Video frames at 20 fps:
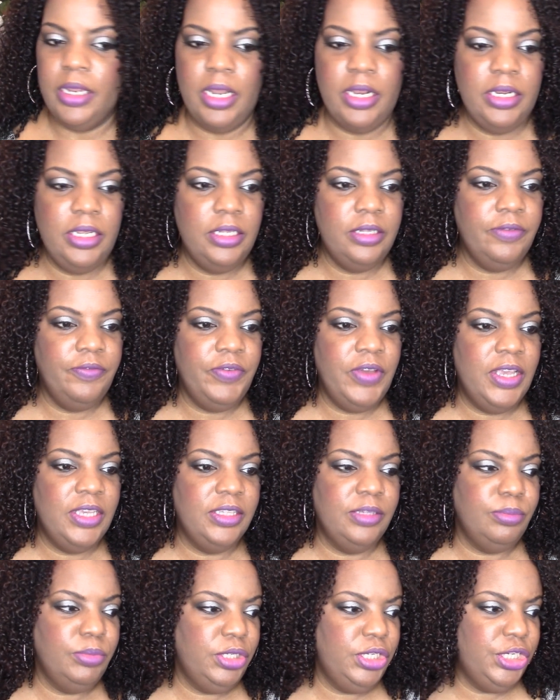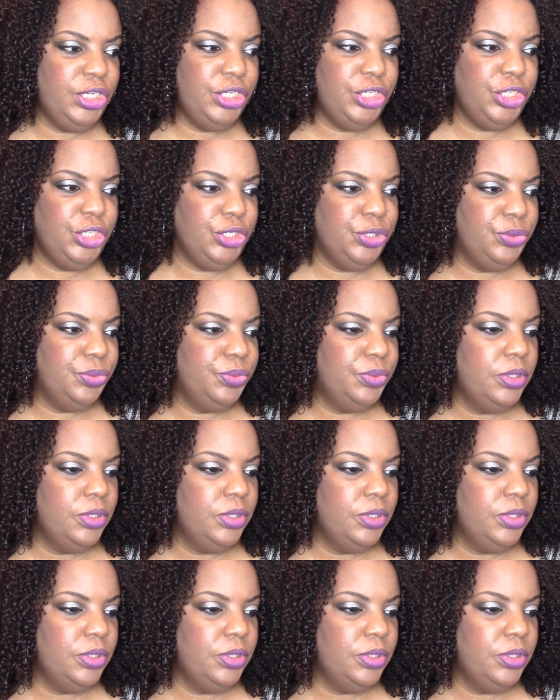I need to find some tissue.